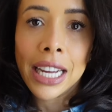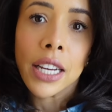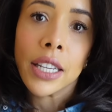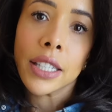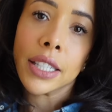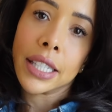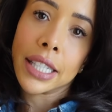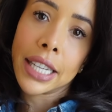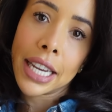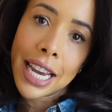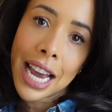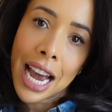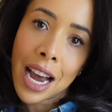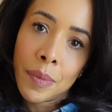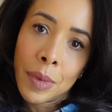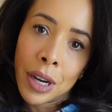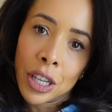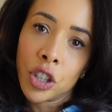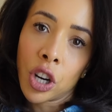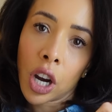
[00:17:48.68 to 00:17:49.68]
see how
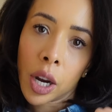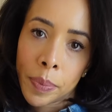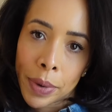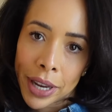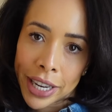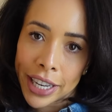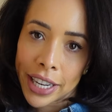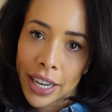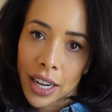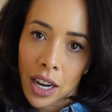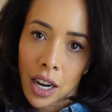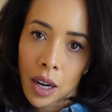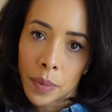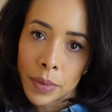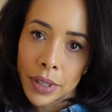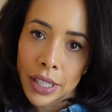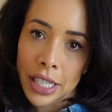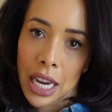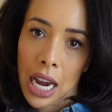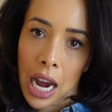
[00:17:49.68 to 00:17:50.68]
much I pick it up,
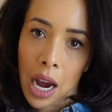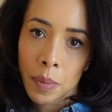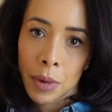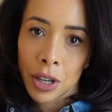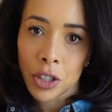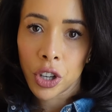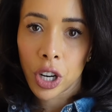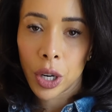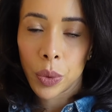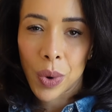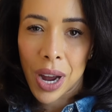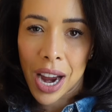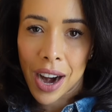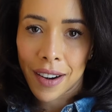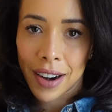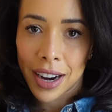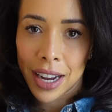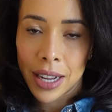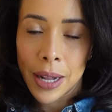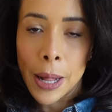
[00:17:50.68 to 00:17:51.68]
see how much I
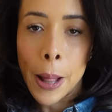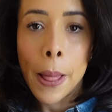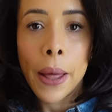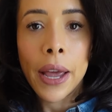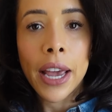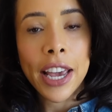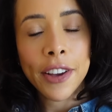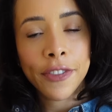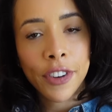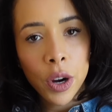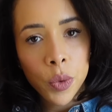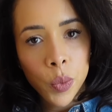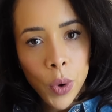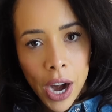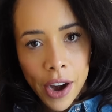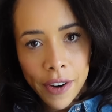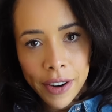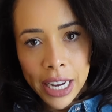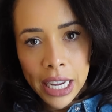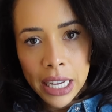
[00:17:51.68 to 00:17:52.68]
wear it. If I
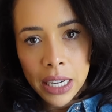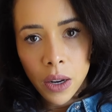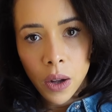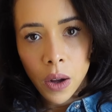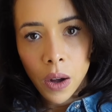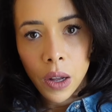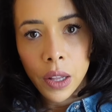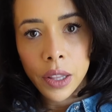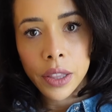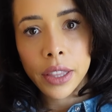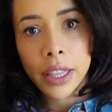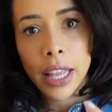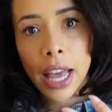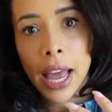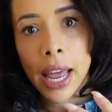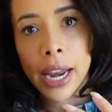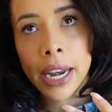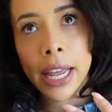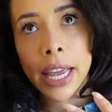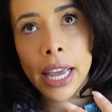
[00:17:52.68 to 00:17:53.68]
wear it a lot,
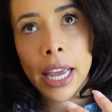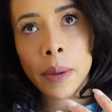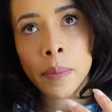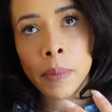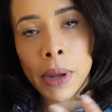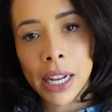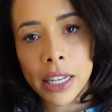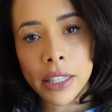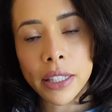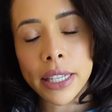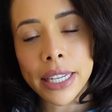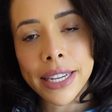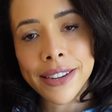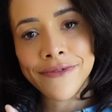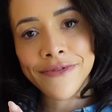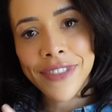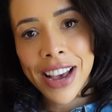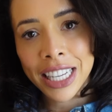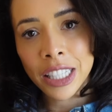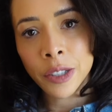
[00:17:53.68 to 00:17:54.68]
then it means the
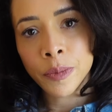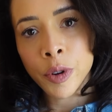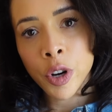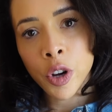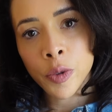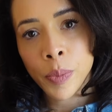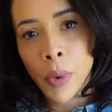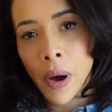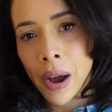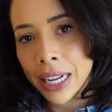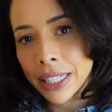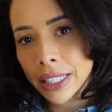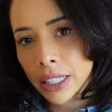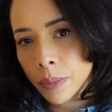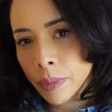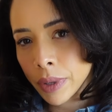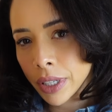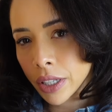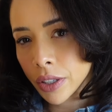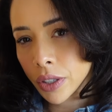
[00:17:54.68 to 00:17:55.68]
investment of buying
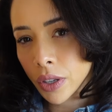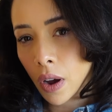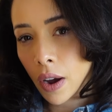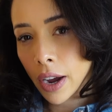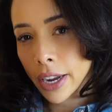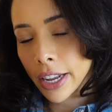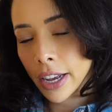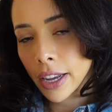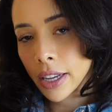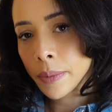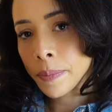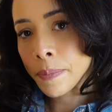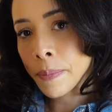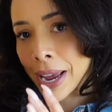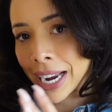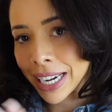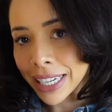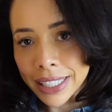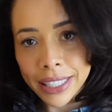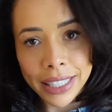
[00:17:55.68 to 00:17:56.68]
something designer
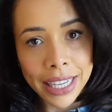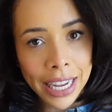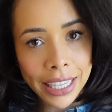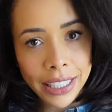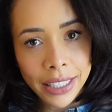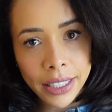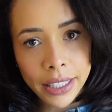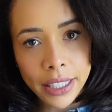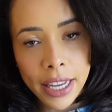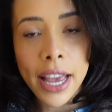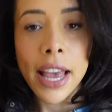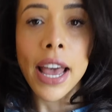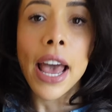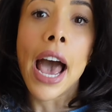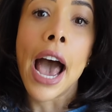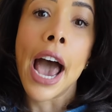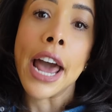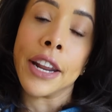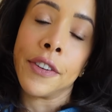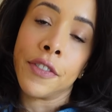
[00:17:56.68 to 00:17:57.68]
makes sense.
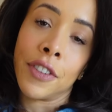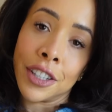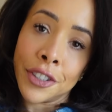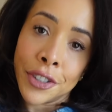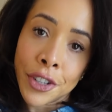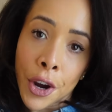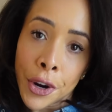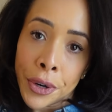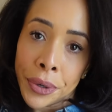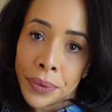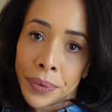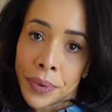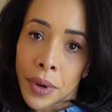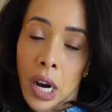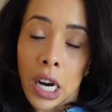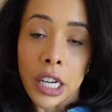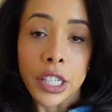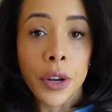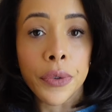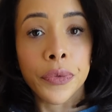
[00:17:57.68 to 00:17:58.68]
And if I don't
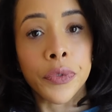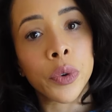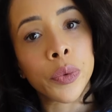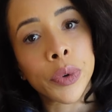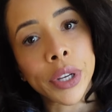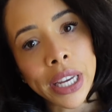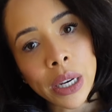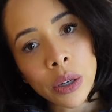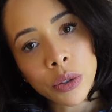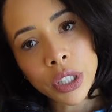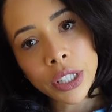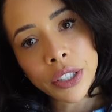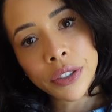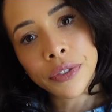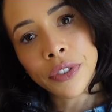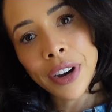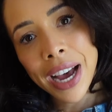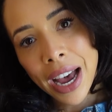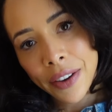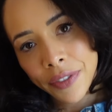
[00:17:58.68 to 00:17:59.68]
feel guilty
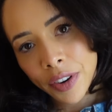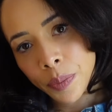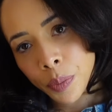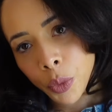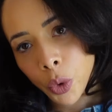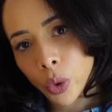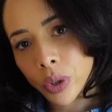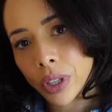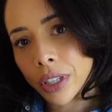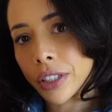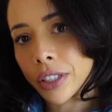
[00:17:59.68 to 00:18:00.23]
for having bought the